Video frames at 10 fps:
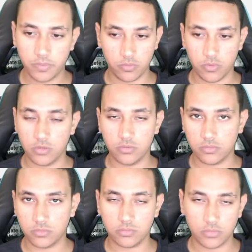Well,
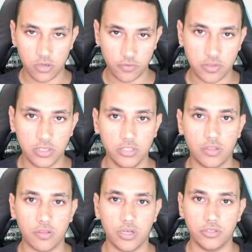obviously you need to
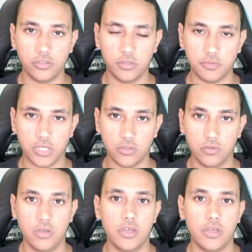start a YouTube channel